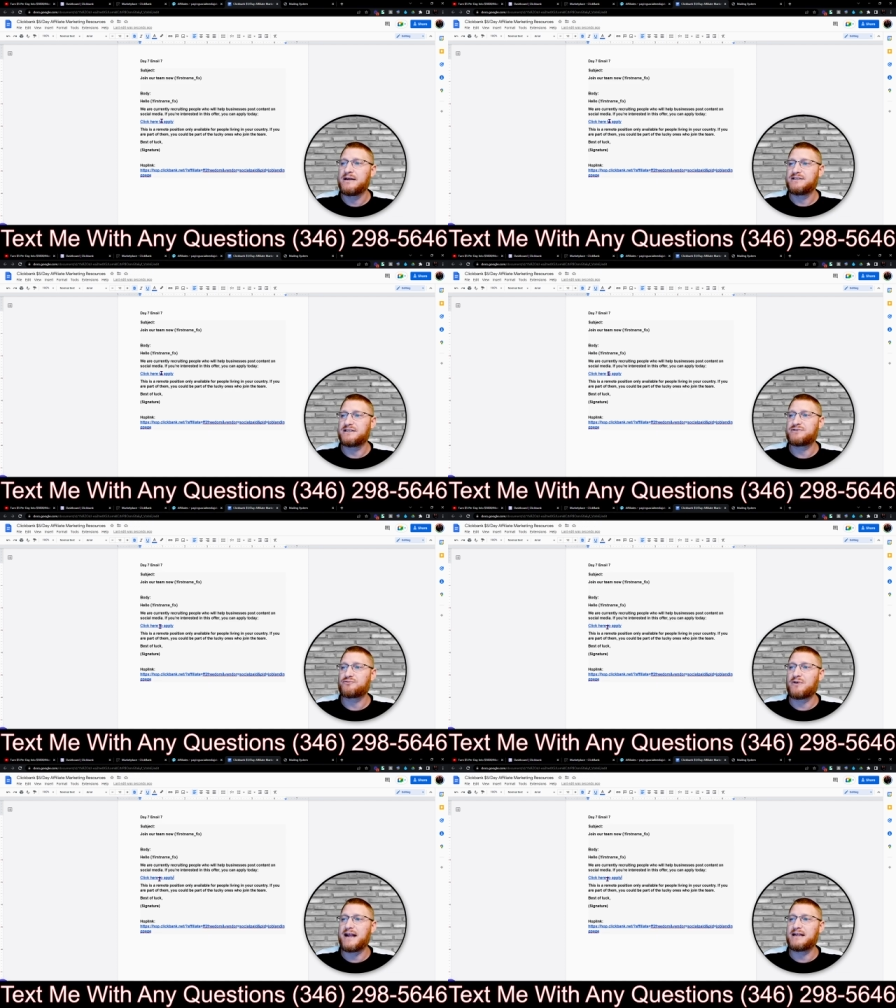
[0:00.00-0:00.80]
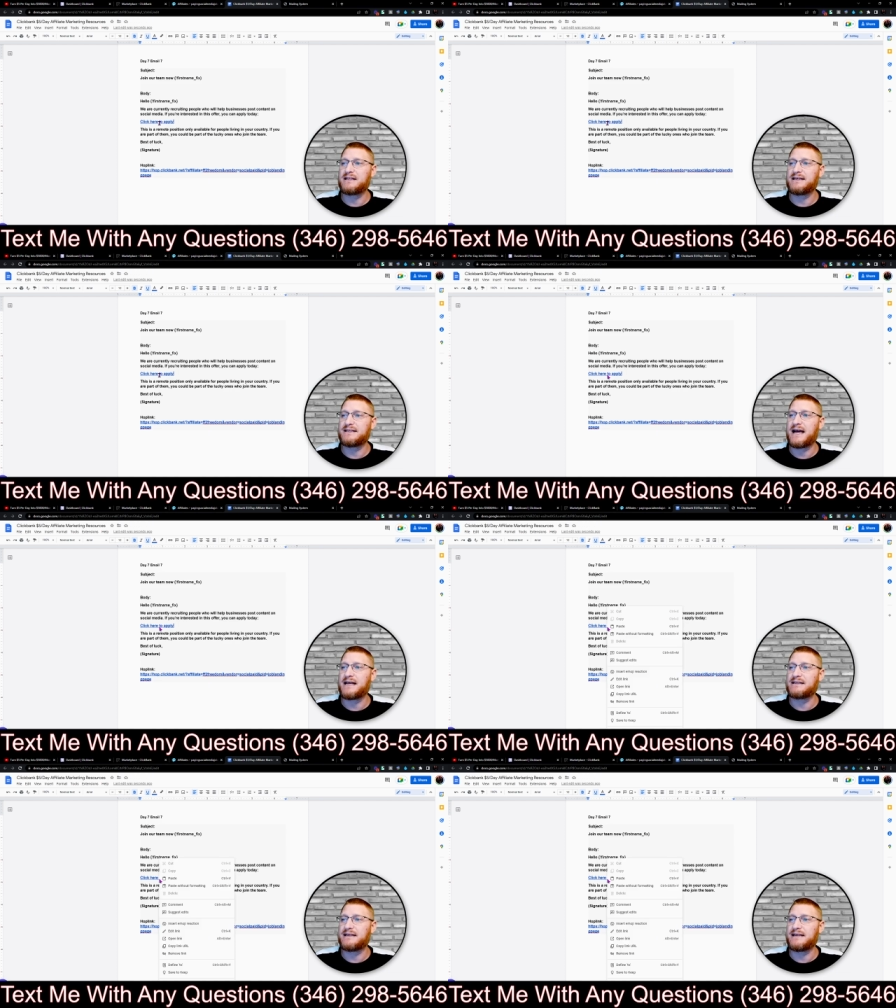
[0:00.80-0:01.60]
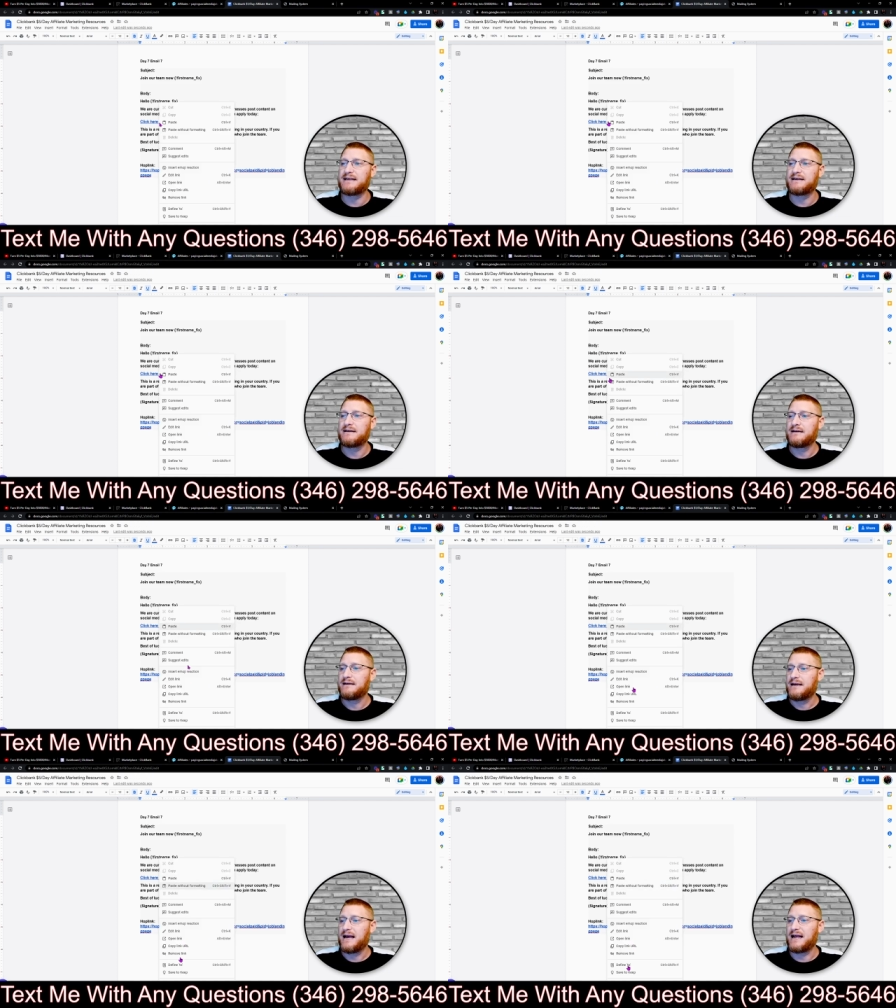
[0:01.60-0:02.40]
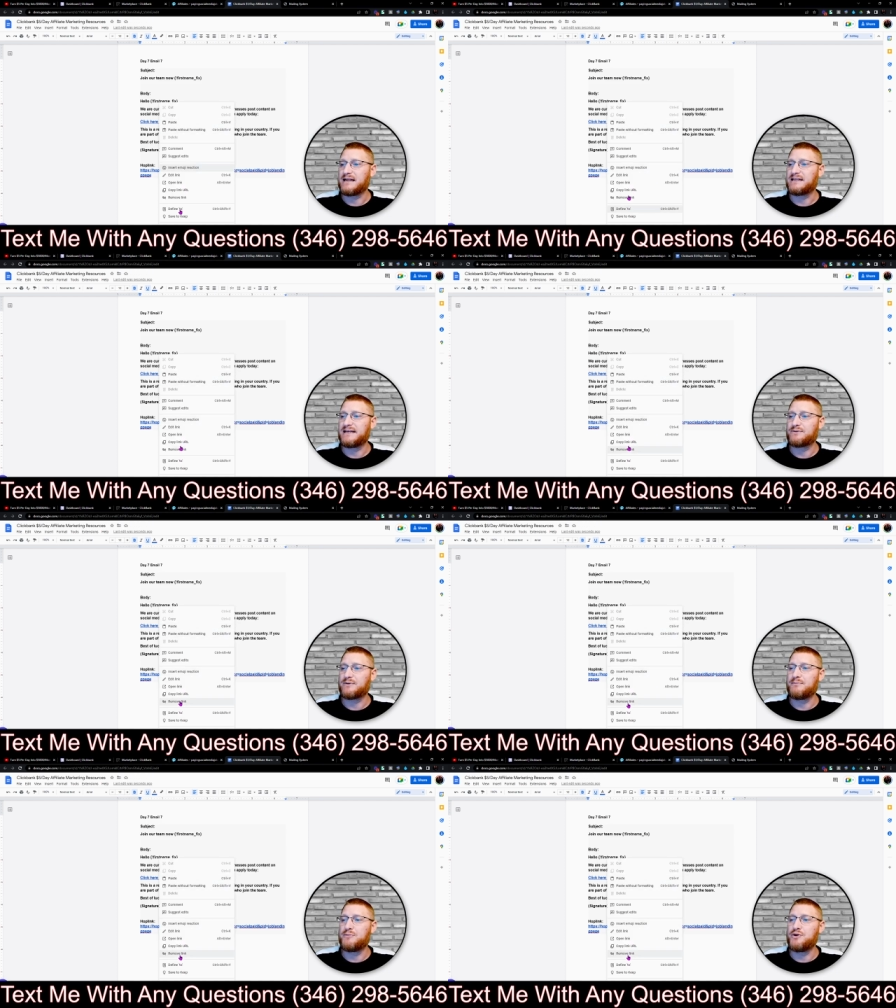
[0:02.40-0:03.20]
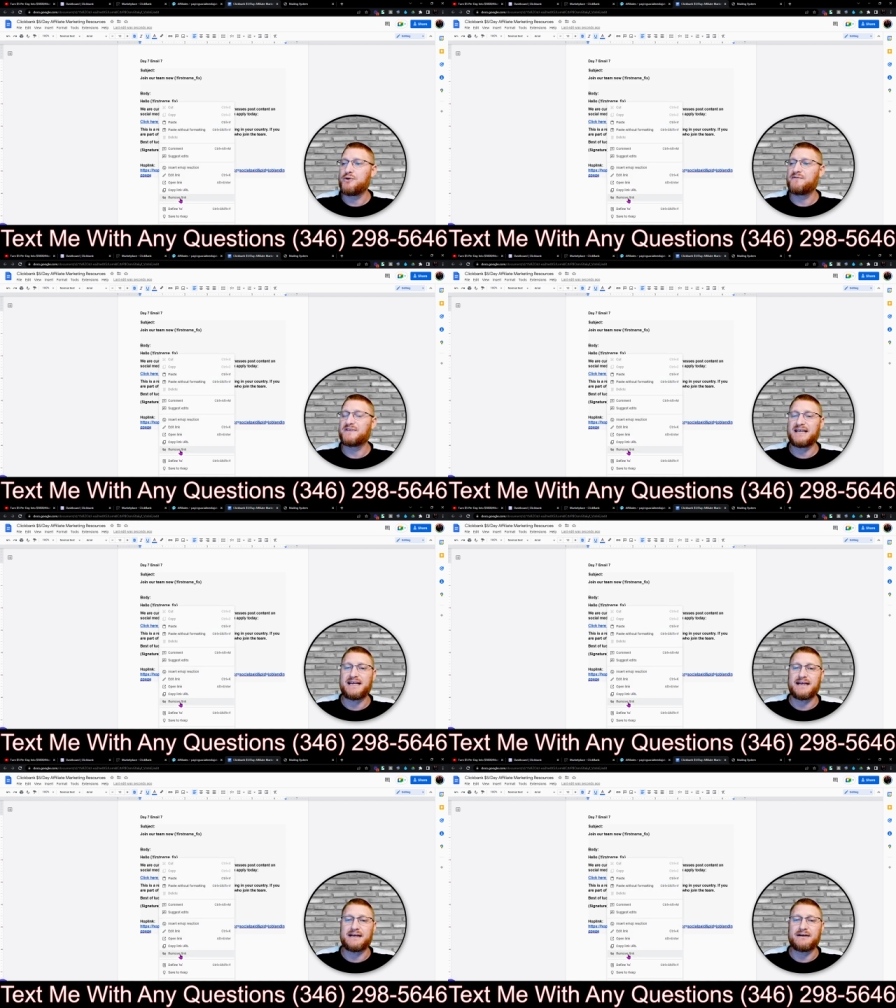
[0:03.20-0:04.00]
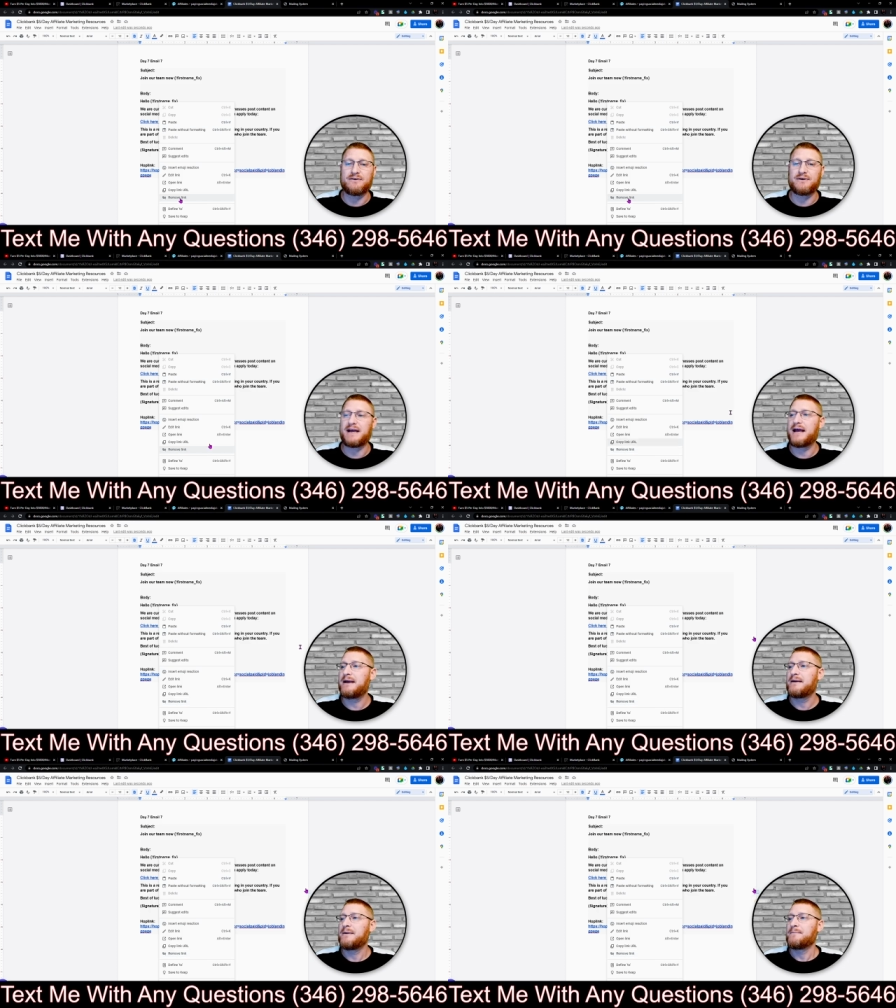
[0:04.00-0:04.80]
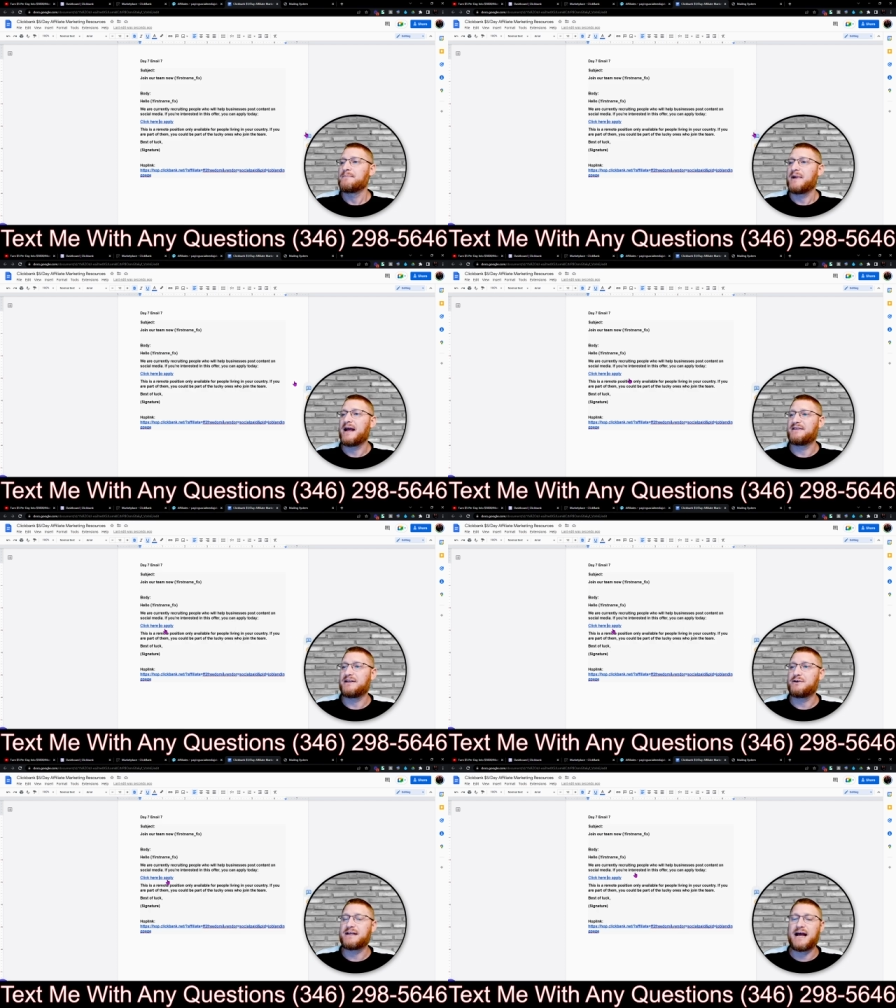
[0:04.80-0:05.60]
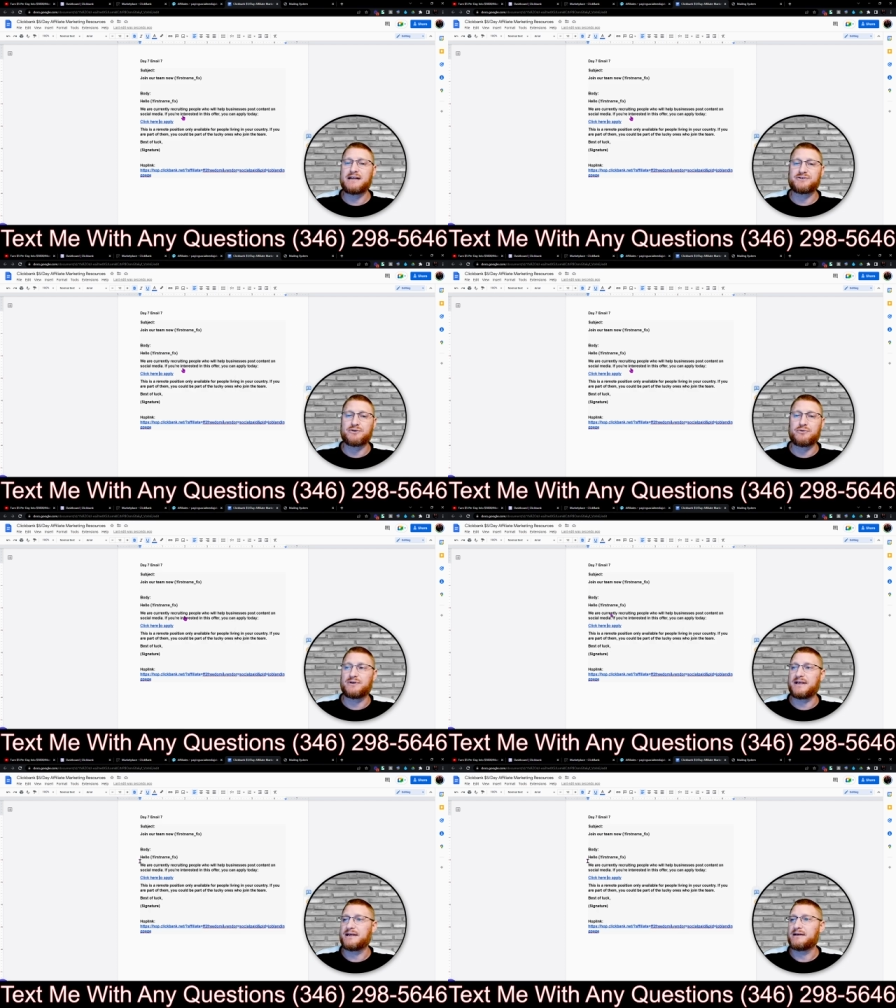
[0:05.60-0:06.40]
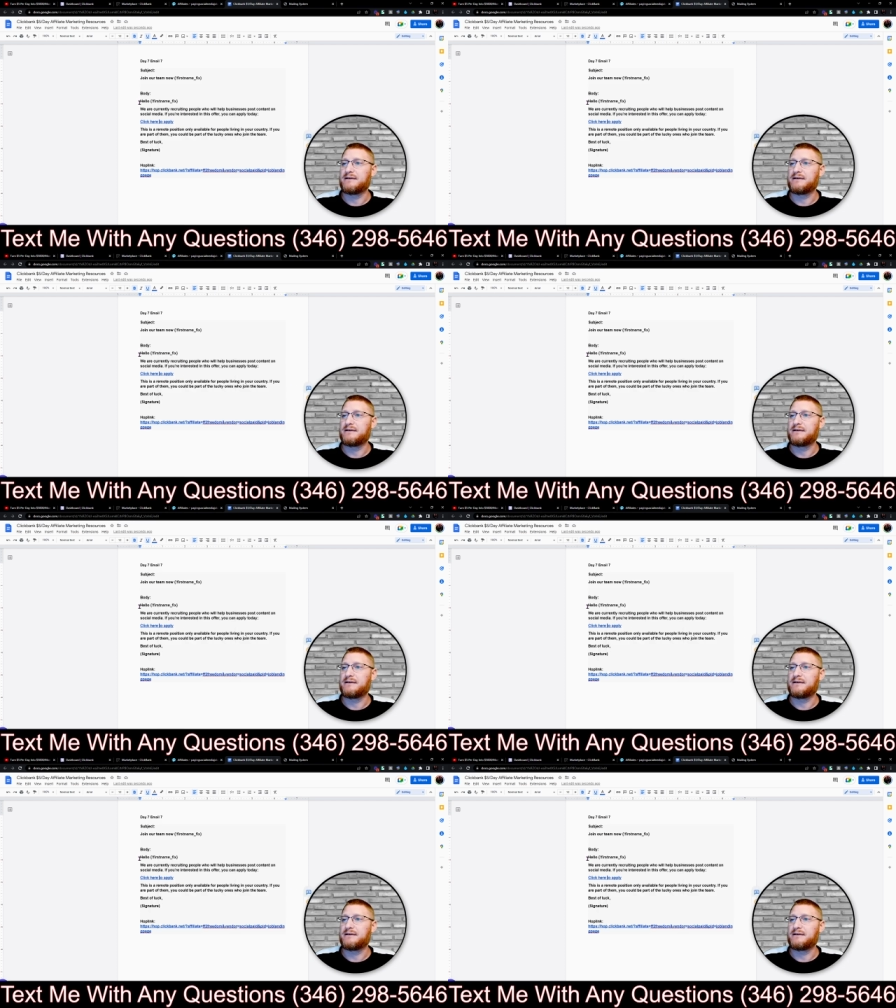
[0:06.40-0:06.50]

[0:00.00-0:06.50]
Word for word: just right-click that link and click Remove Link, okay? And then you can add your own link.